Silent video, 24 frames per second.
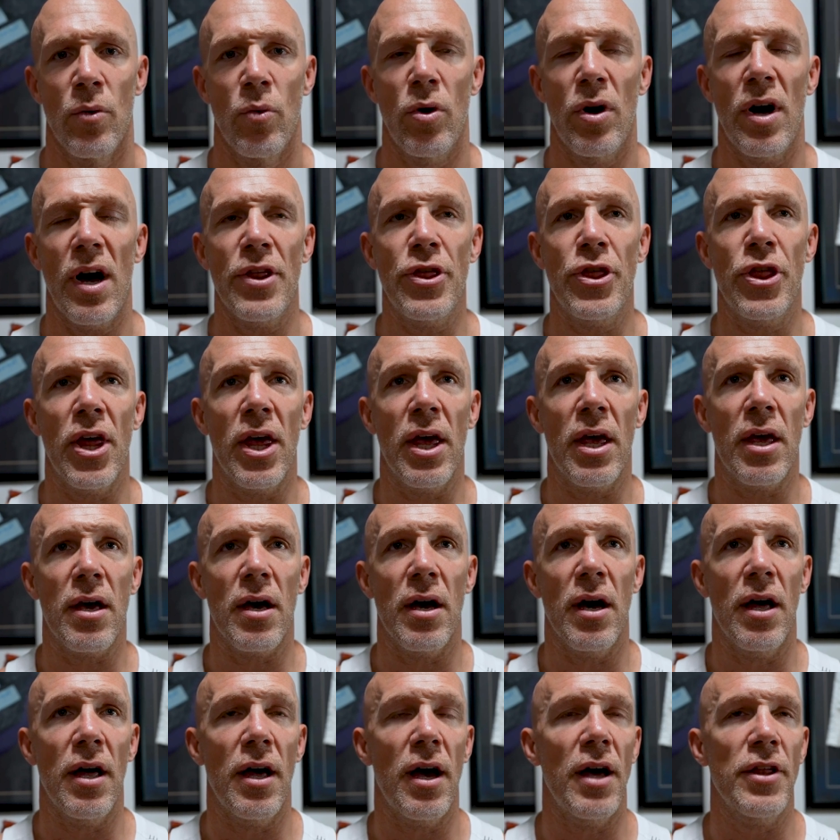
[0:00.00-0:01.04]
Well, I think
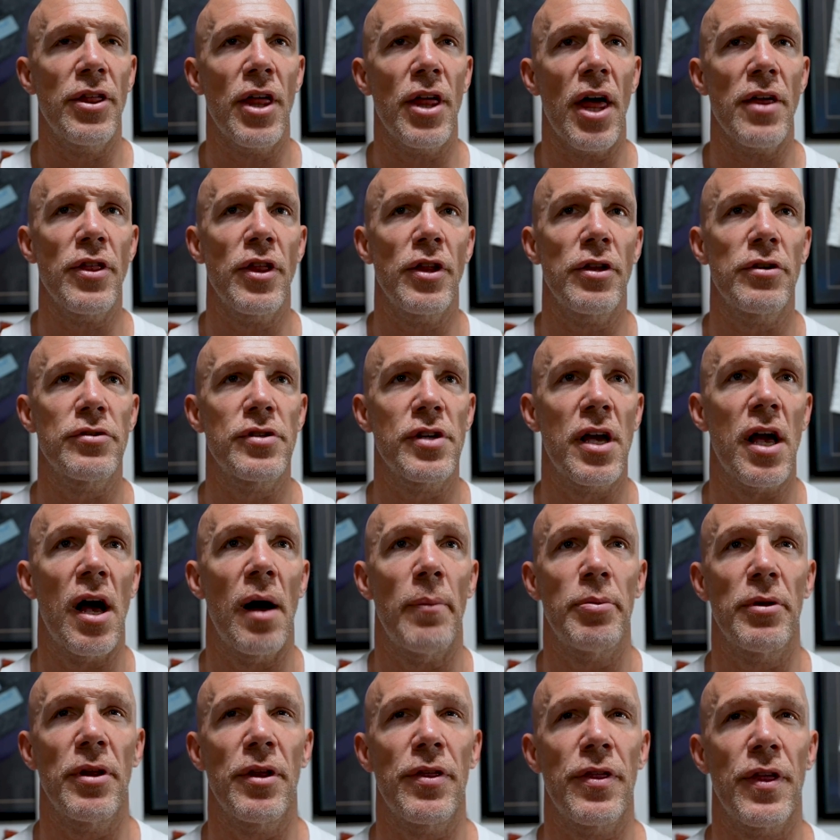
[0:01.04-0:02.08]
there's a
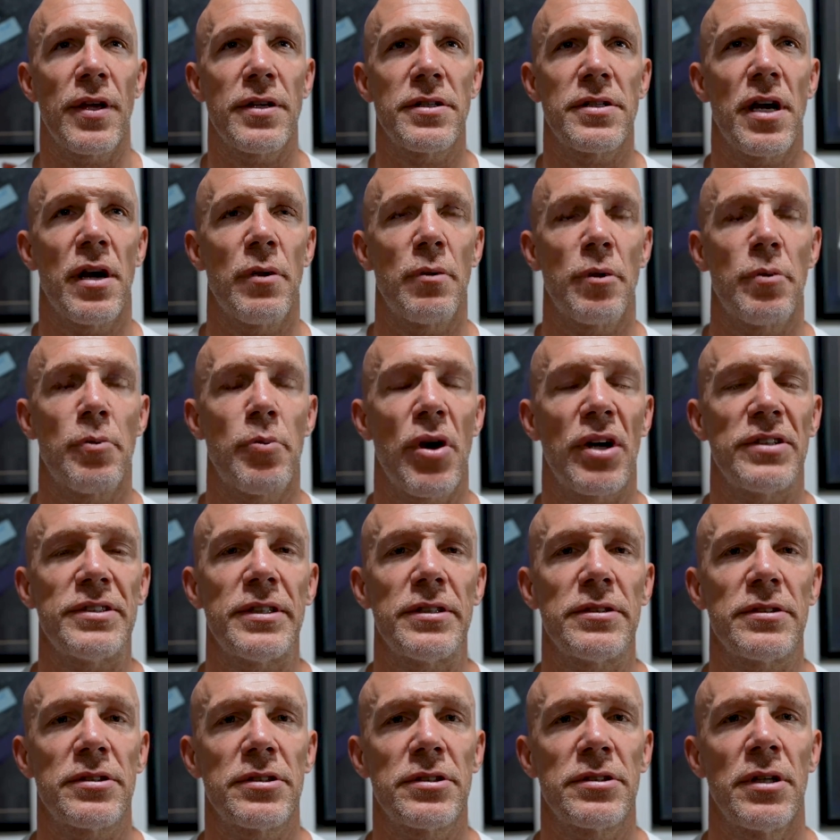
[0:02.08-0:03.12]
couple of things there with
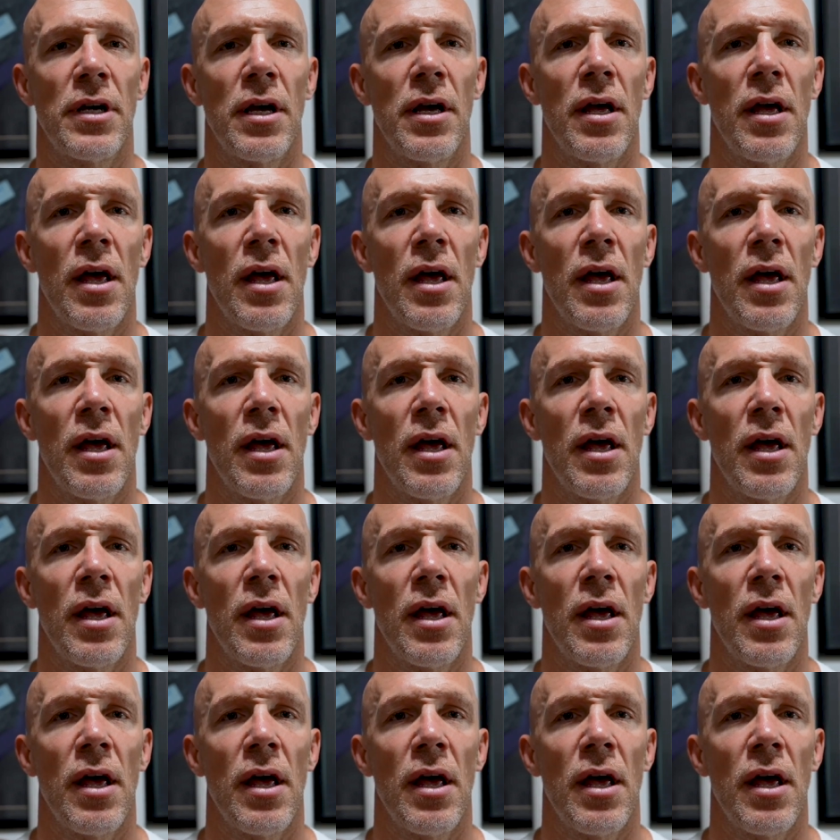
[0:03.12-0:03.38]
presence.